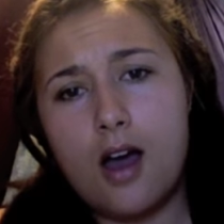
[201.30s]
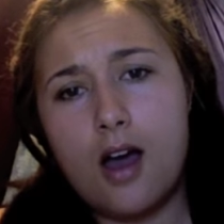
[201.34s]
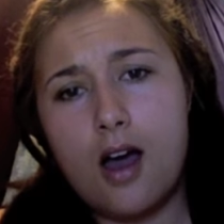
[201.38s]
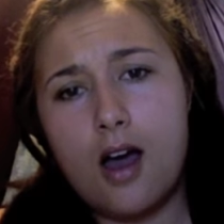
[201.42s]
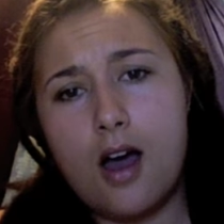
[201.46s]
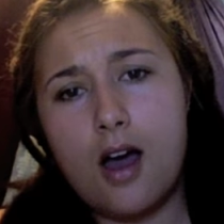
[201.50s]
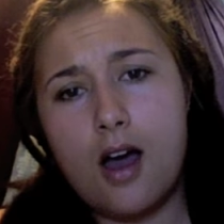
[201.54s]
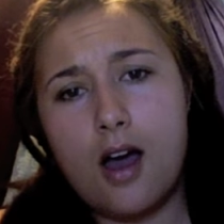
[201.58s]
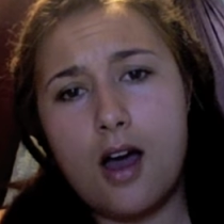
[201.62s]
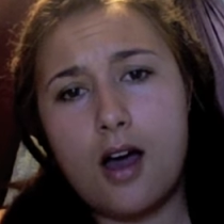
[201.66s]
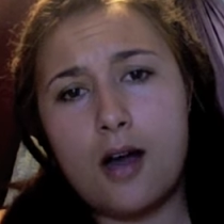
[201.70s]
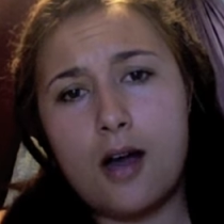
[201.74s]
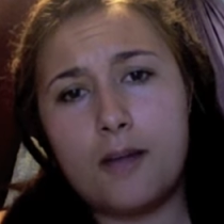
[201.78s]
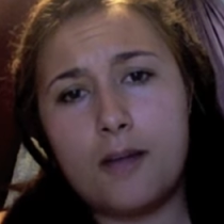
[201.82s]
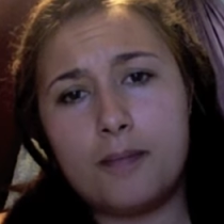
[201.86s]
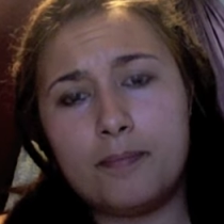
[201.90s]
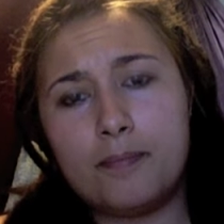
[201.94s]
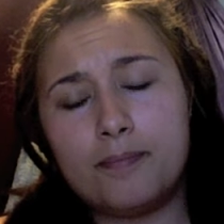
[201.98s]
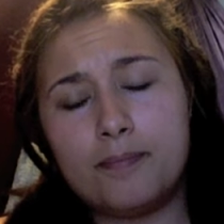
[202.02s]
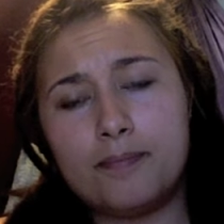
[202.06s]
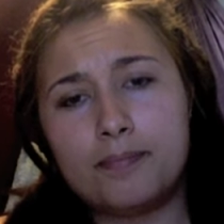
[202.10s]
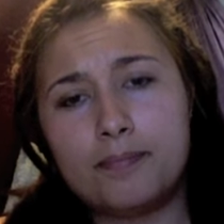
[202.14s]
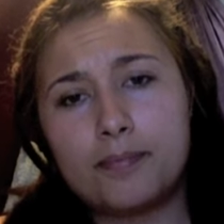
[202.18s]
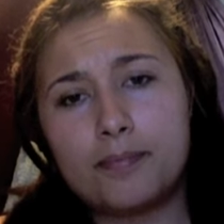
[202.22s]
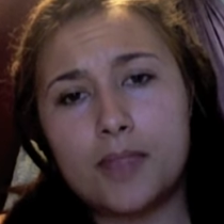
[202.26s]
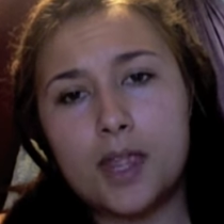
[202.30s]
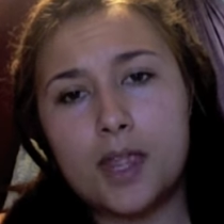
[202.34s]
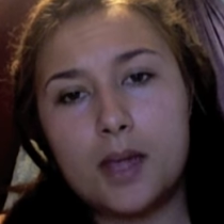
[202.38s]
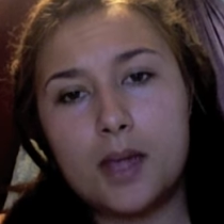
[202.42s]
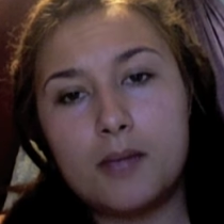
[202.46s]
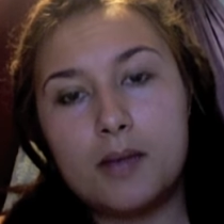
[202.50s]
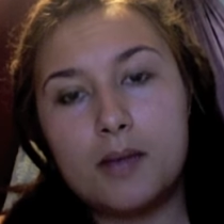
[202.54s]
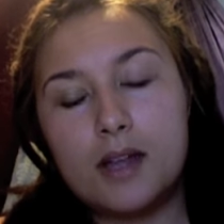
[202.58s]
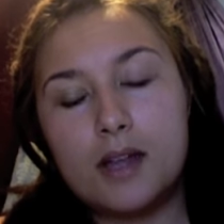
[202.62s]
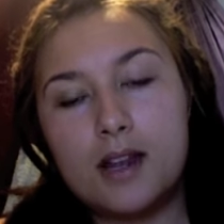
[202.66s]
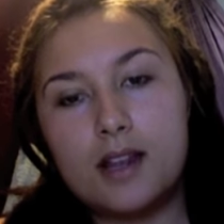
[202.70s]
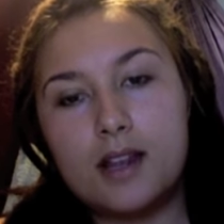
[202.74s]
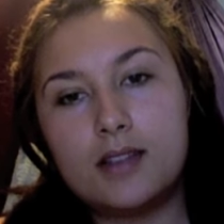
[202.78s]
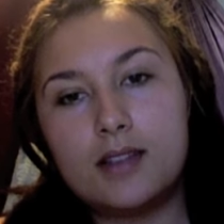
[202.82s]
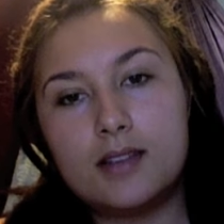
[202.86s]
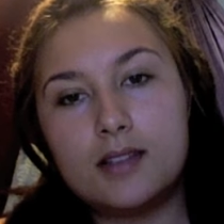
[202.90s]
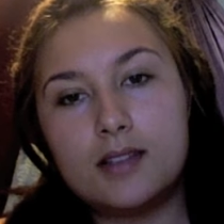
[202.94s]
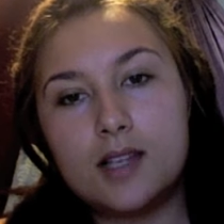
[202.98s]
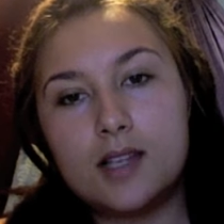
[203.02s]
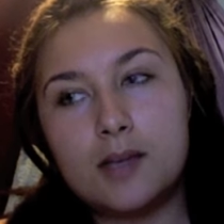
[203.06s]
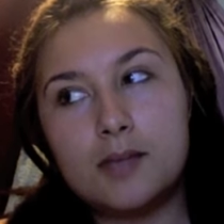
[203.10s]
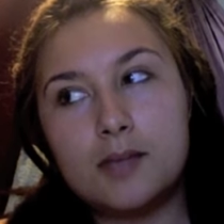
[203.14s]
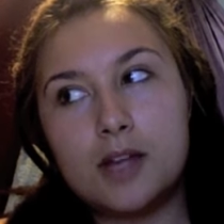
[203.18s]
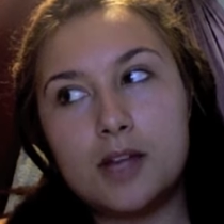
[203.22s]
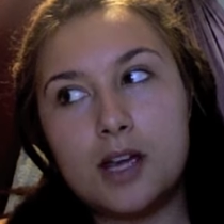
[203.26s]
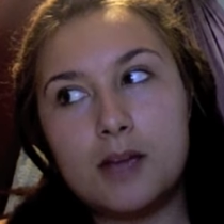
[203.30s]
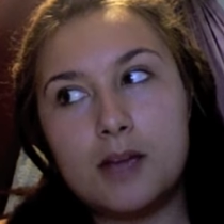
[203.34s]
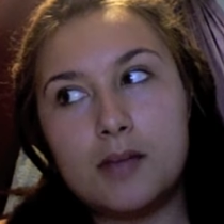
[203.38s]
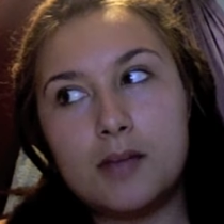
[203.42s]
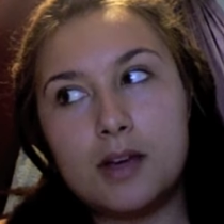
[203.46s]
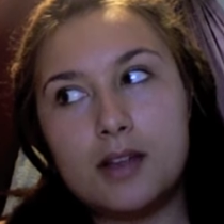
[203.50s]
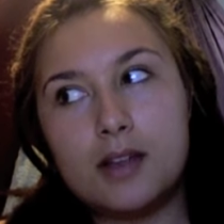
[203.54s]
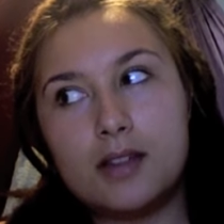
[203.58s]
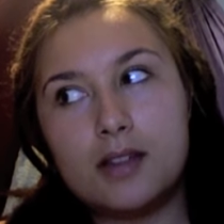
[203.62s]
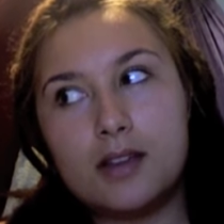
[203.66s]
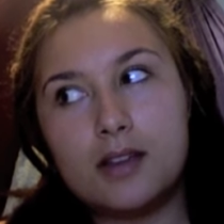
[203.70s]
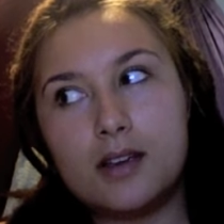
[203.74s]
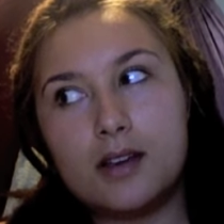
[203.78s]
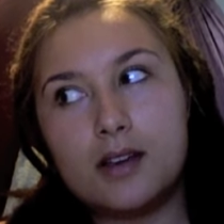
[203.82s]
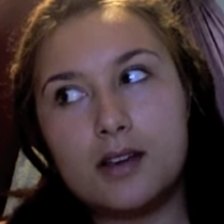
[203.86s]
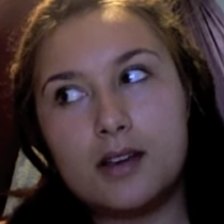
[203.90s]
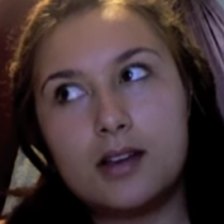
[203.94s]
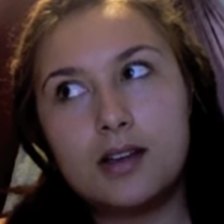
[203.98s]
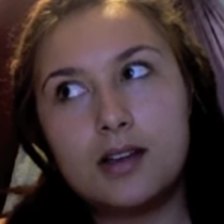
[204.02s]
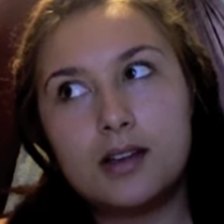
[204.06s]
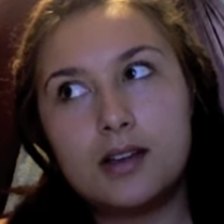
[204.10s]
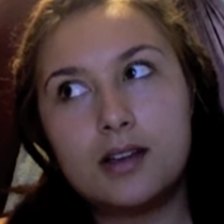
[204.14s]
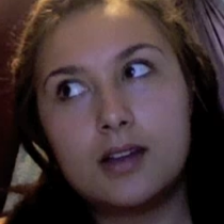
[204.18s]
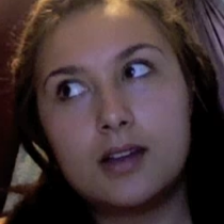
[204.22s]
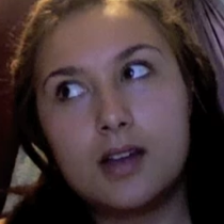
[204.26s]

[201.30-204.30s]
But at the same time, I think,